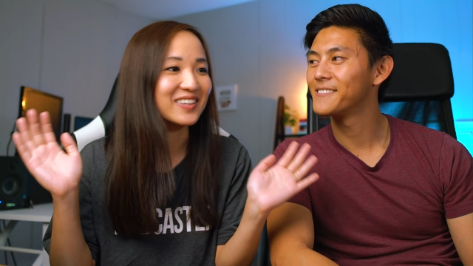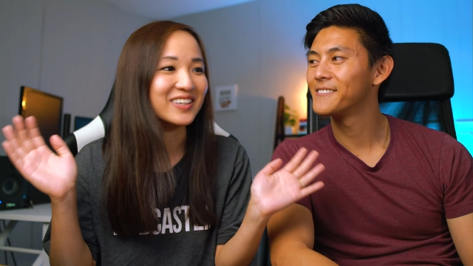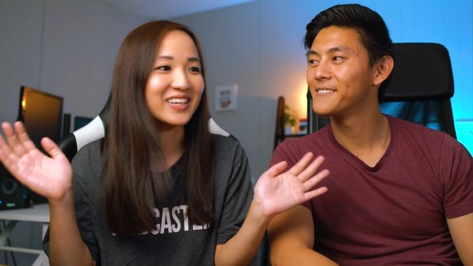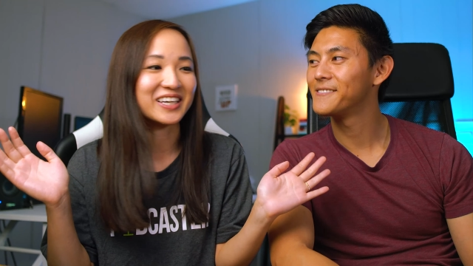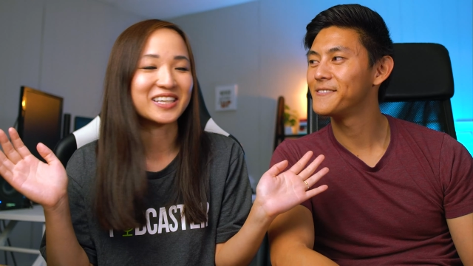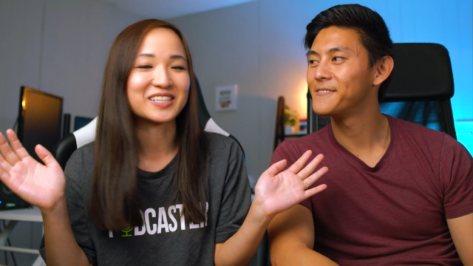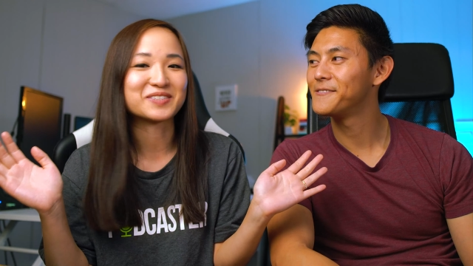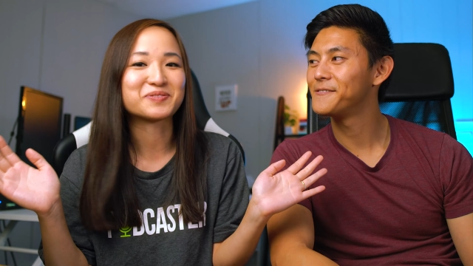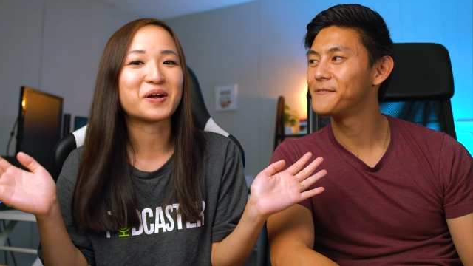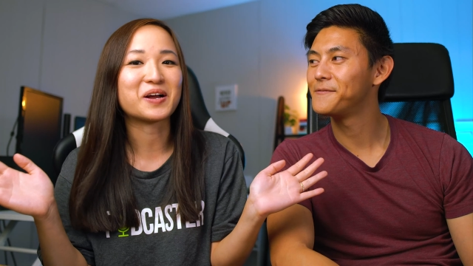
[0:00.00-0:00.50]

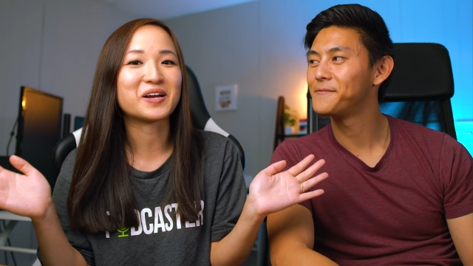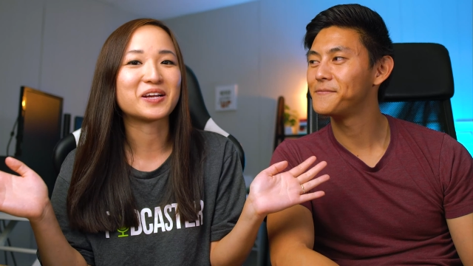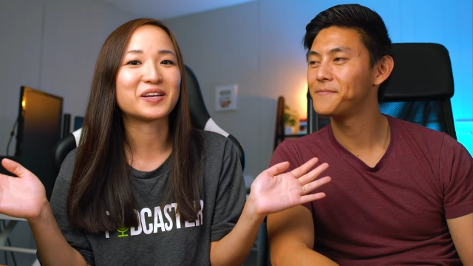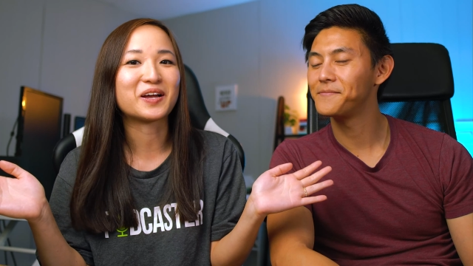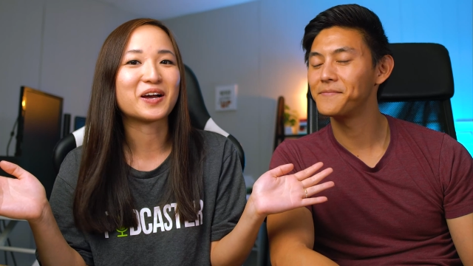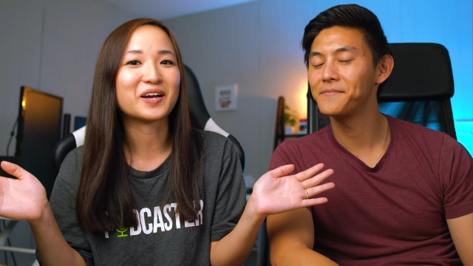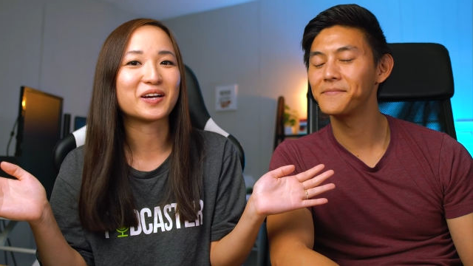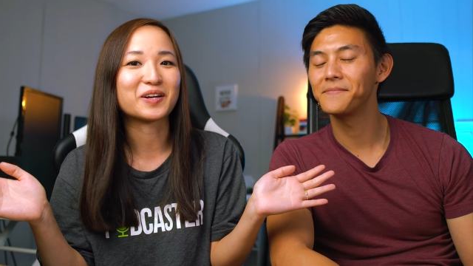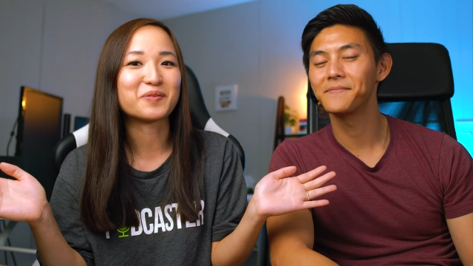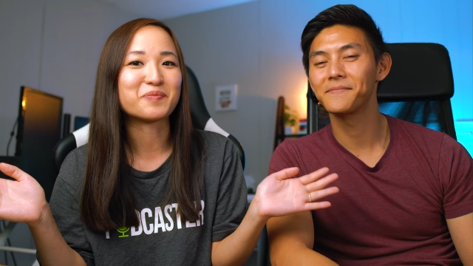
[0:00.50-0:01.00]
Speaker 1: okay, he's
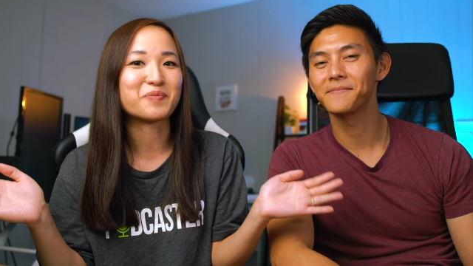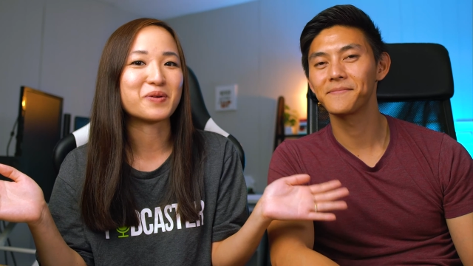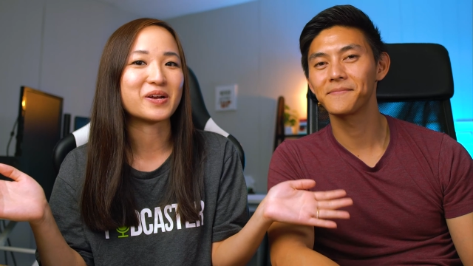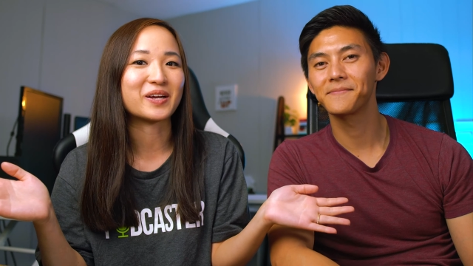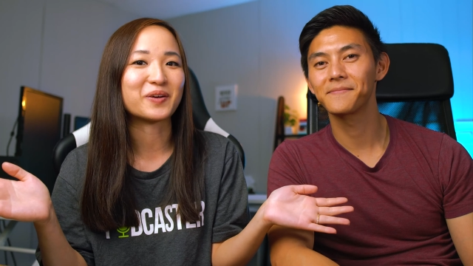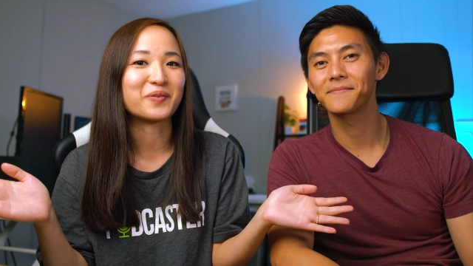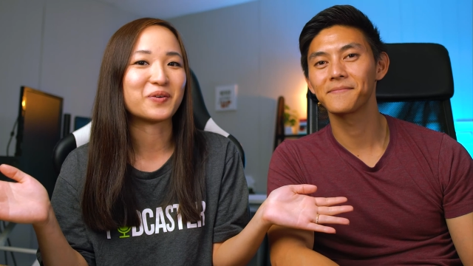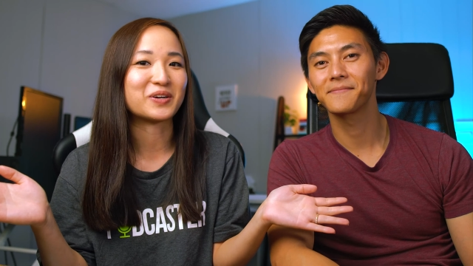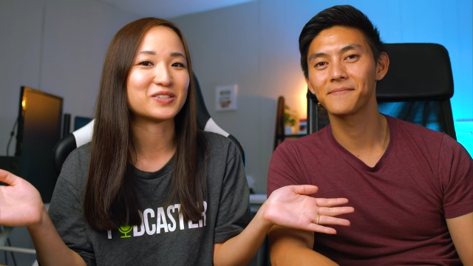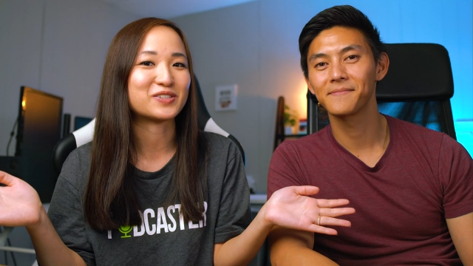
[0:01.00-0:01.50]
probably not going to
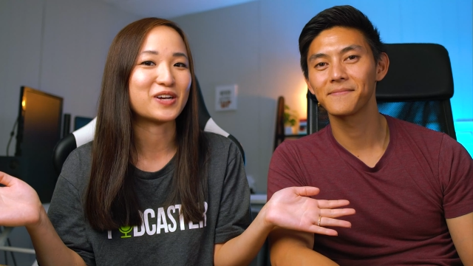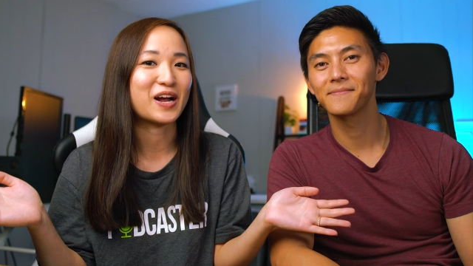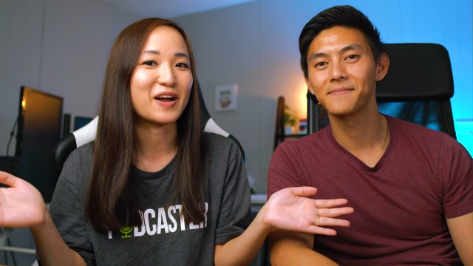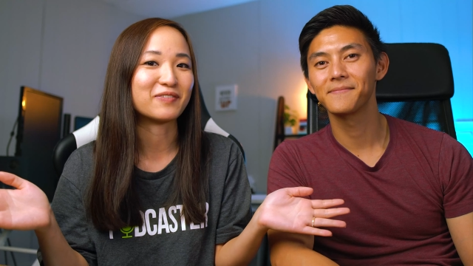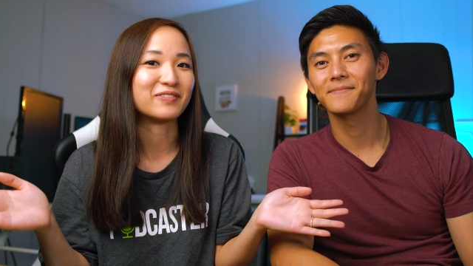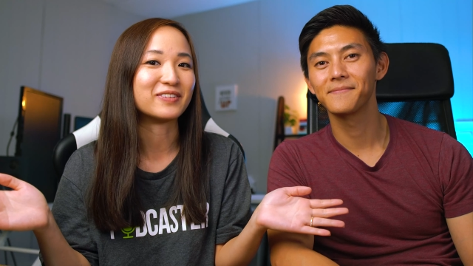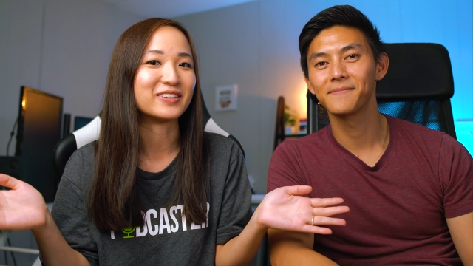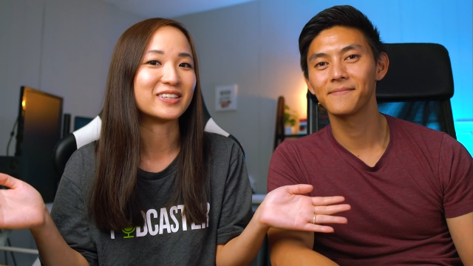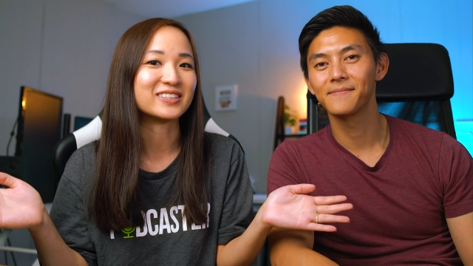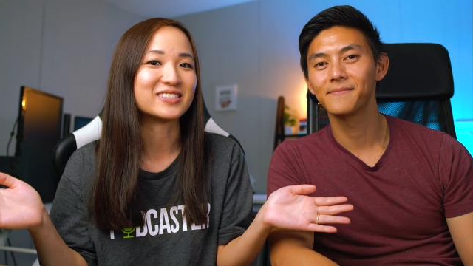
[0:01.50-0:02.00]
bring it while
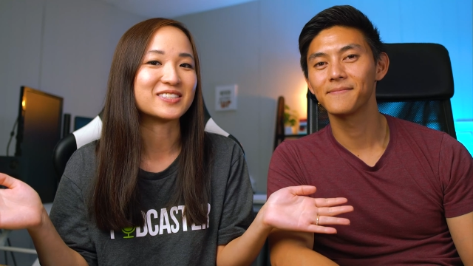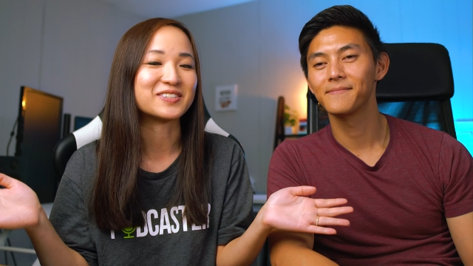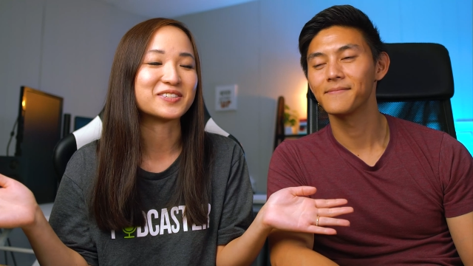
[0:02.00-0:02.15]
traveling.